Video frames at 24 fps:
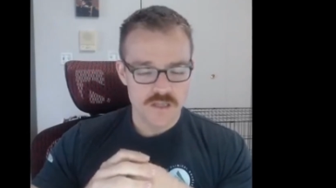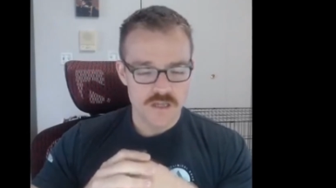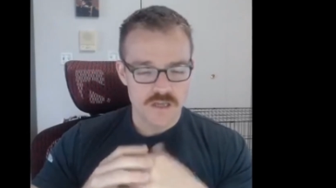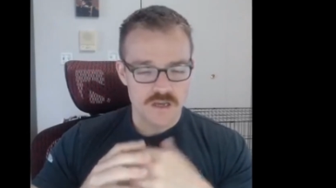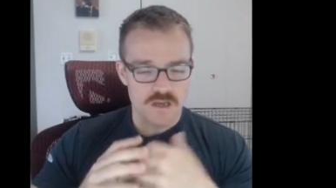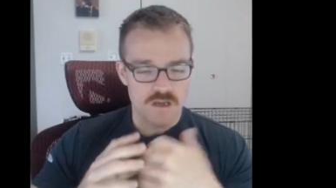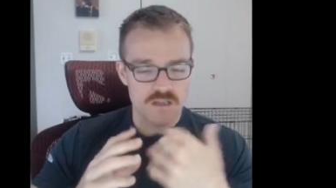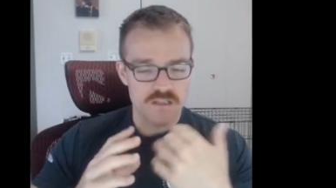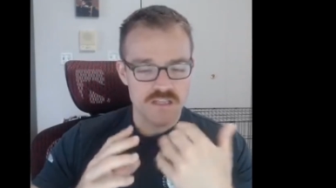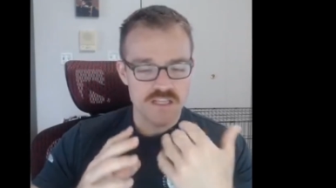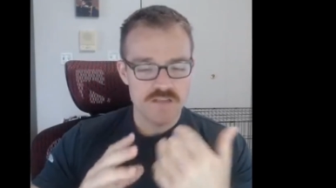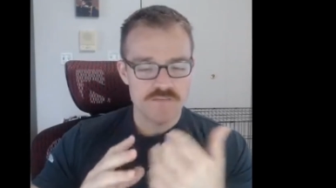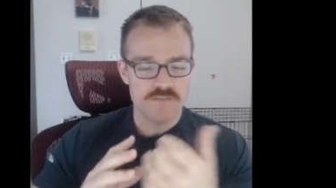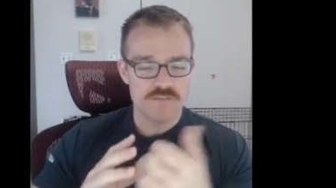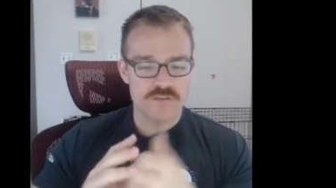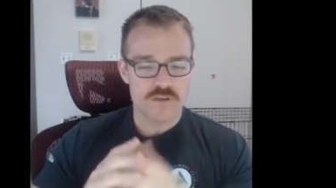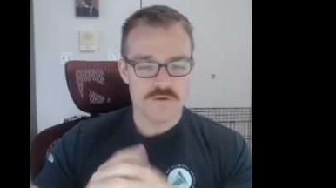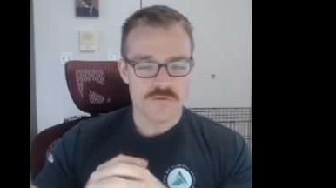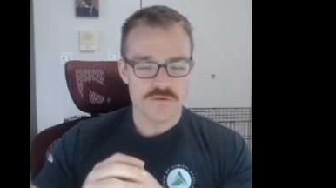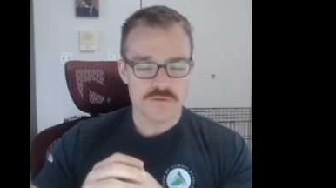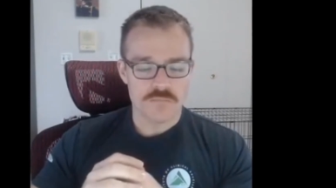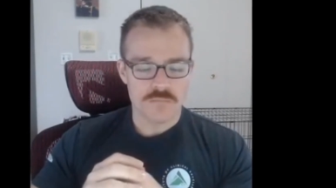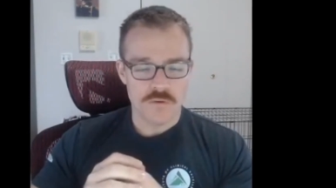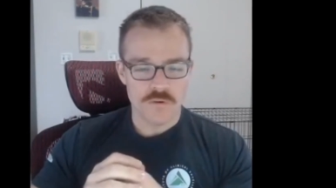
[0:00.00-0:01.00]
uh, even
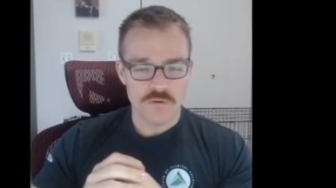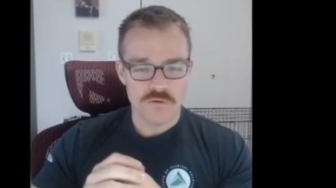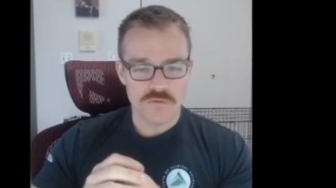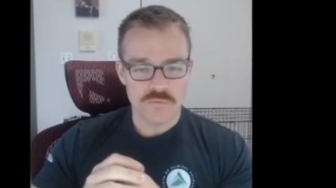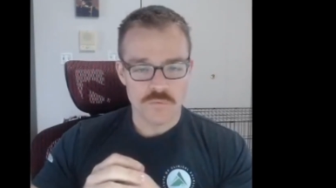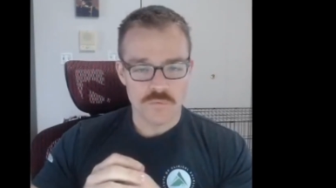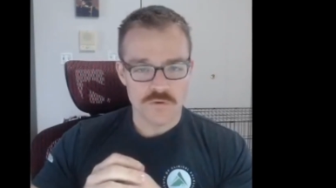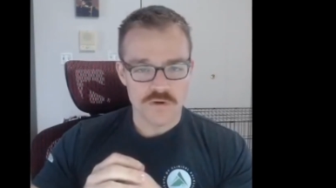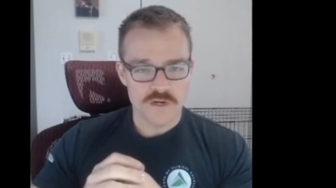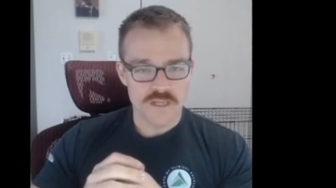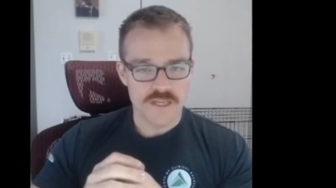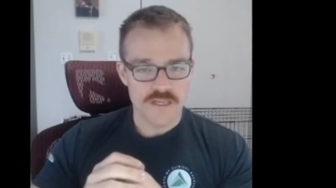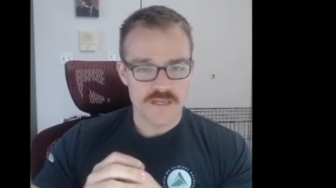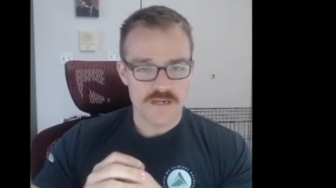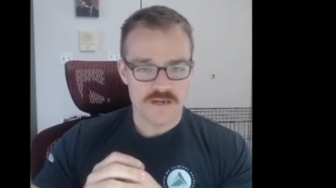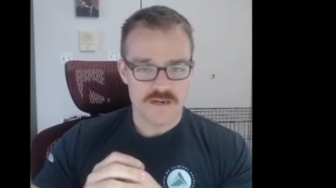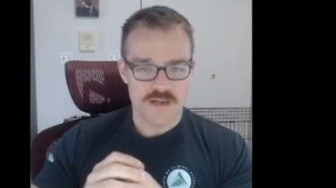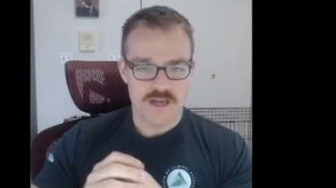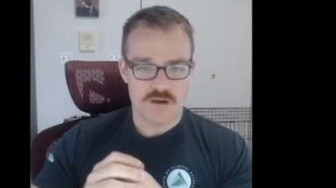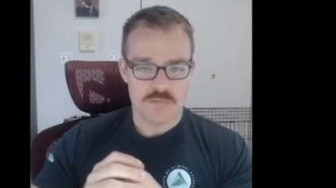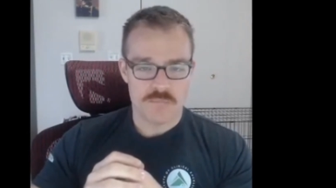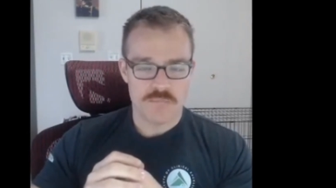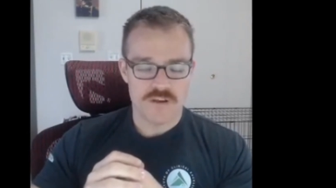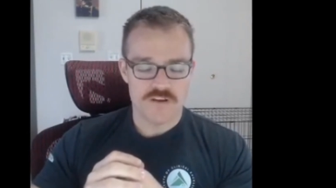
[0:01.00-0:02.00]
though they're both working in an
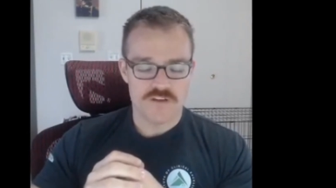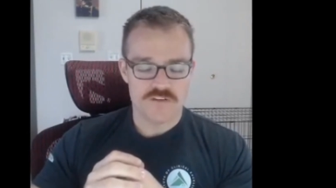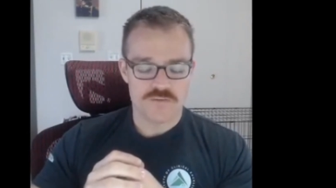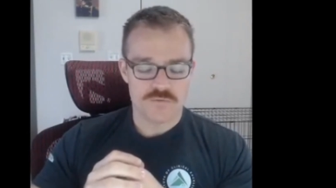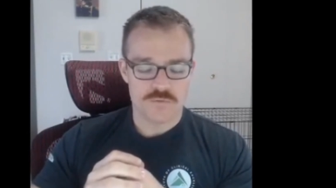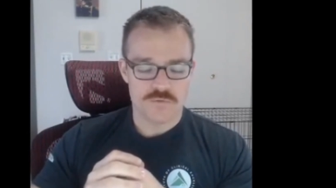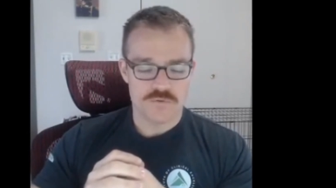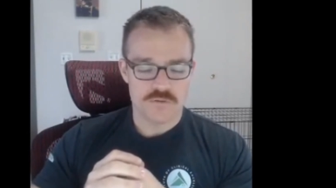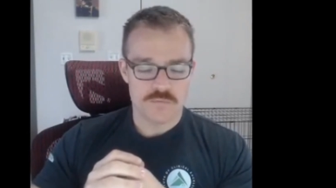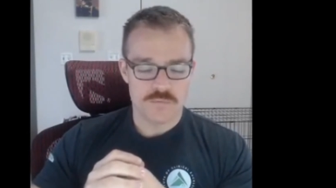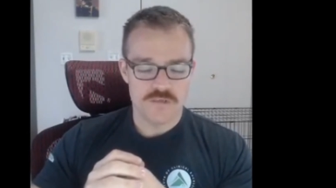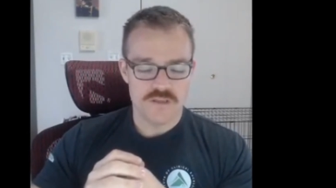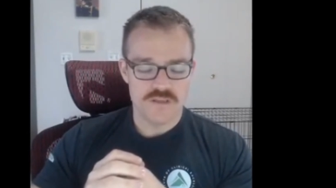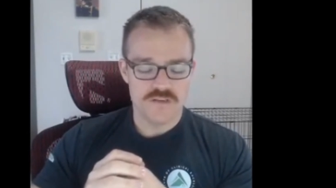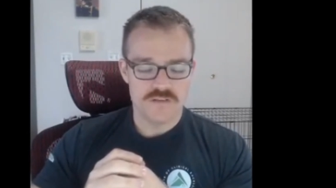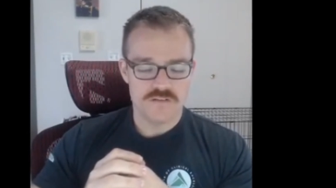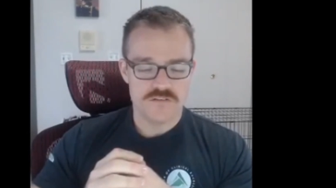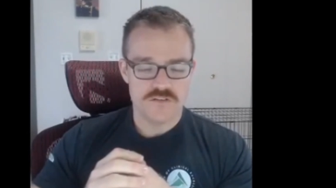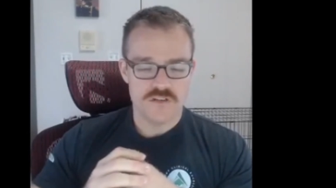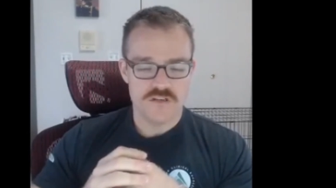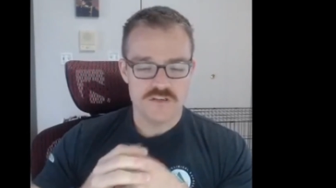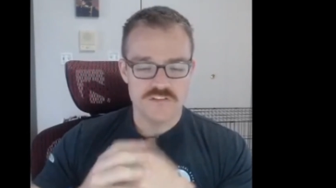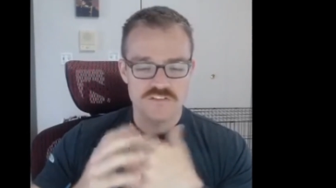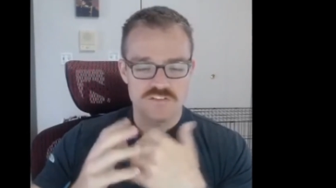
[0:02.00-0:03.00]
outpatient orthopedic
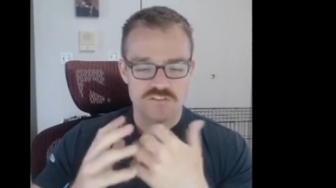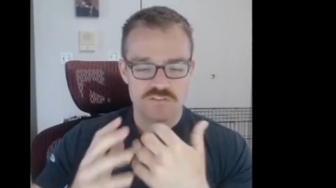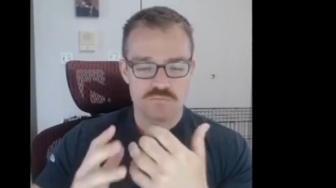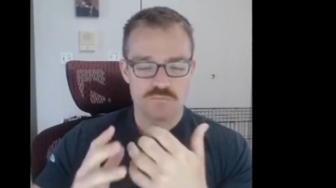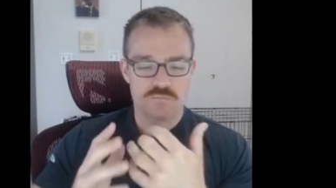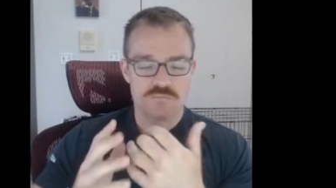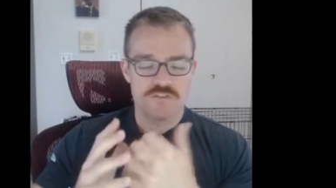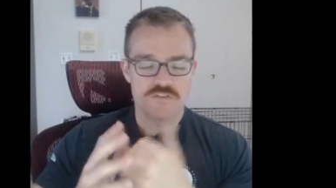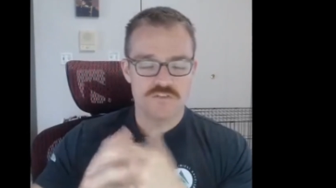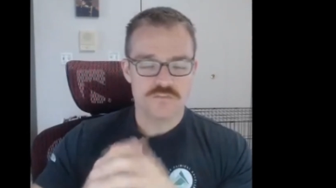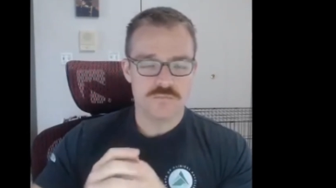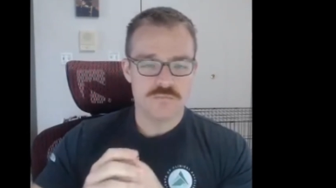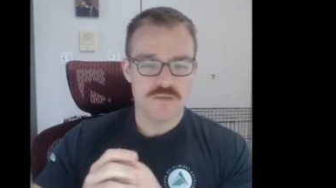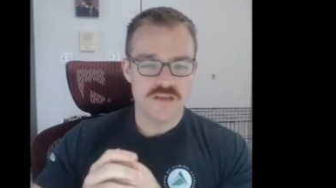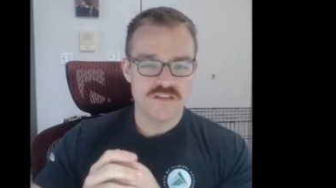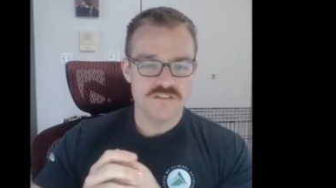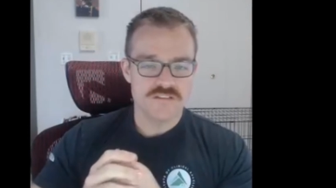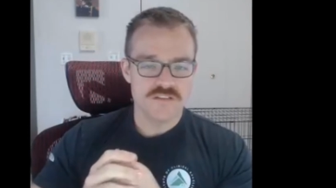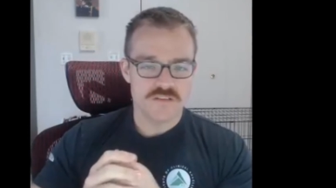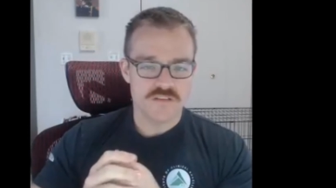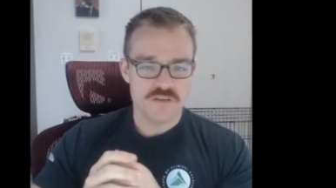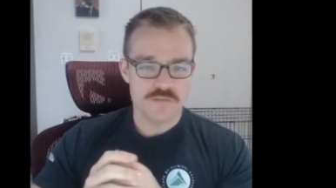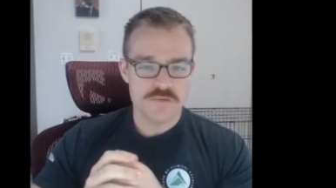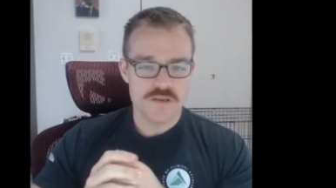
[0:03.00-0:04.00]
setting, just just
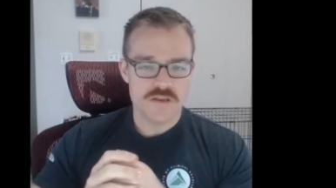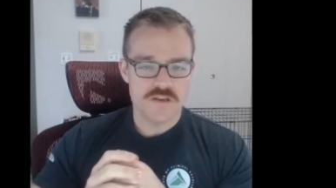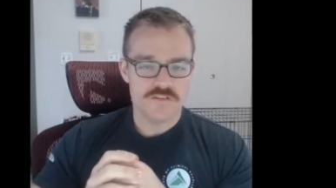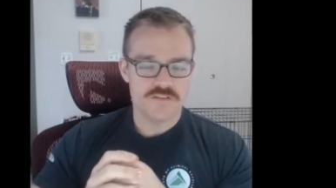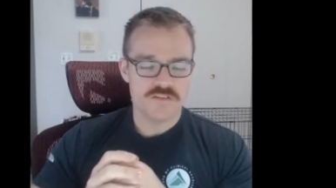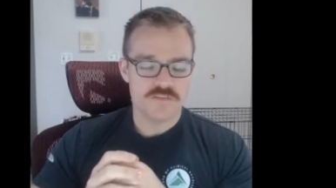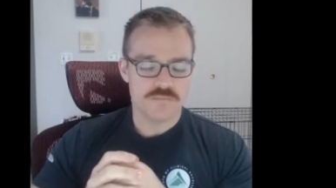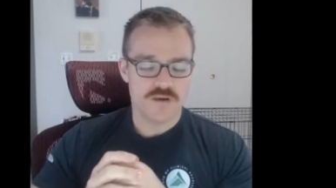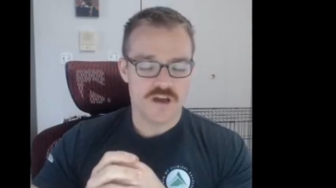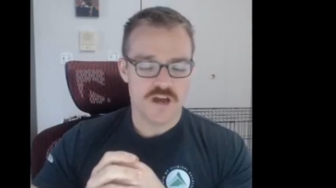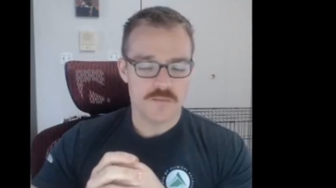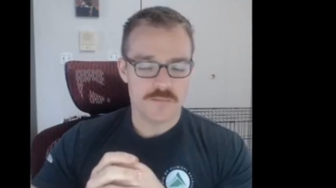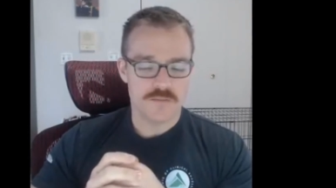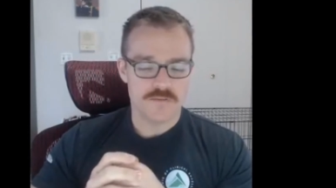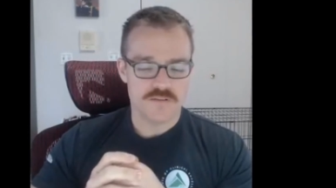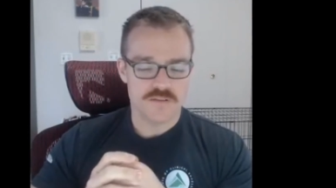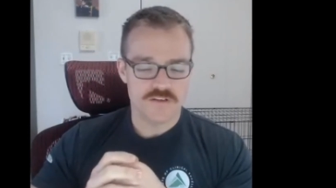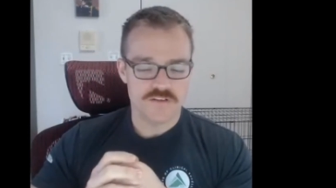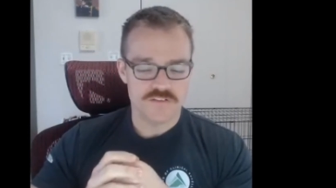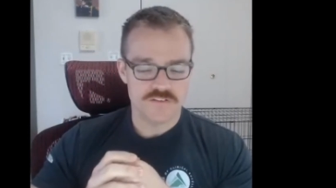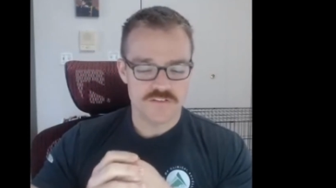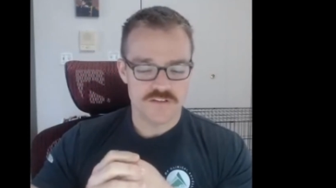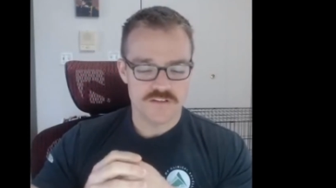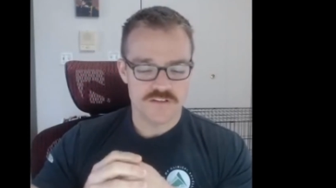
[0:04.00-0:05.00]
based on the patient
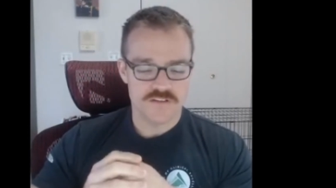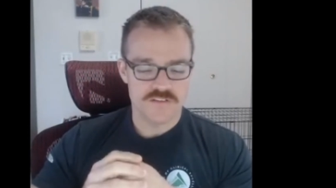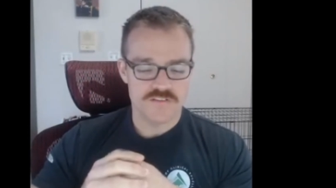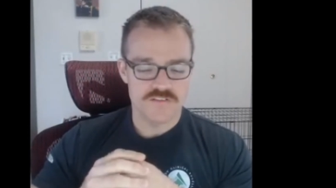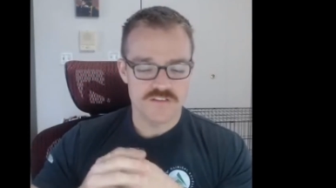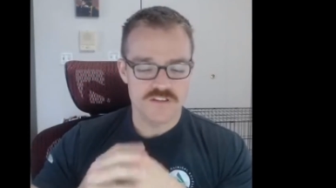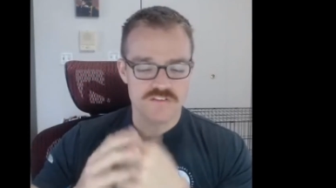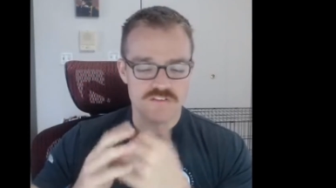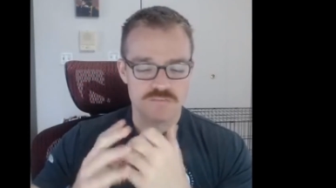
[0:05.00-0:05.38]
population that they see.